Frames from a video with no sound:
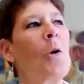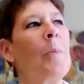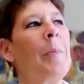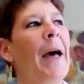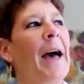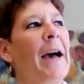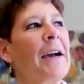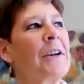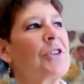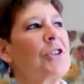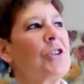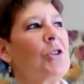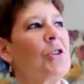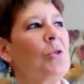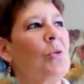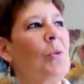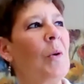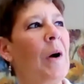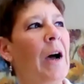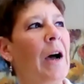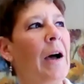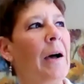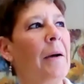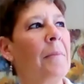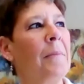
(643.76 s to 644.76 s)
back to,
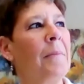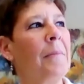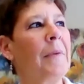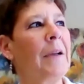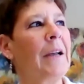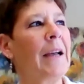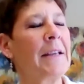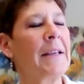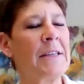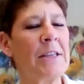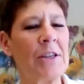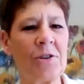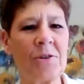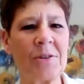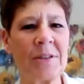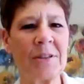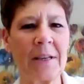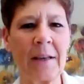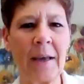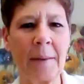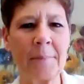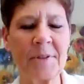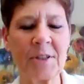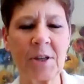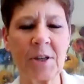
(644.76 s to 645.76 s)
I'm
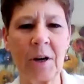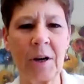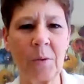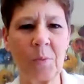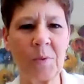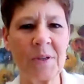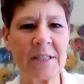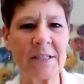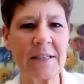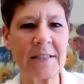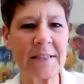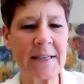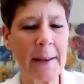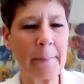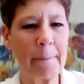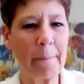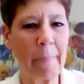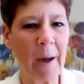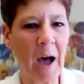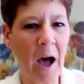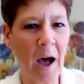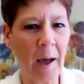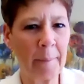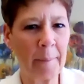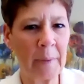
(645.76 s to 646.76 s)
sorry, was his name
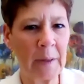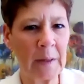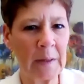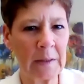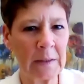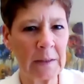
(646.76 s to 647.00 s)
Bob?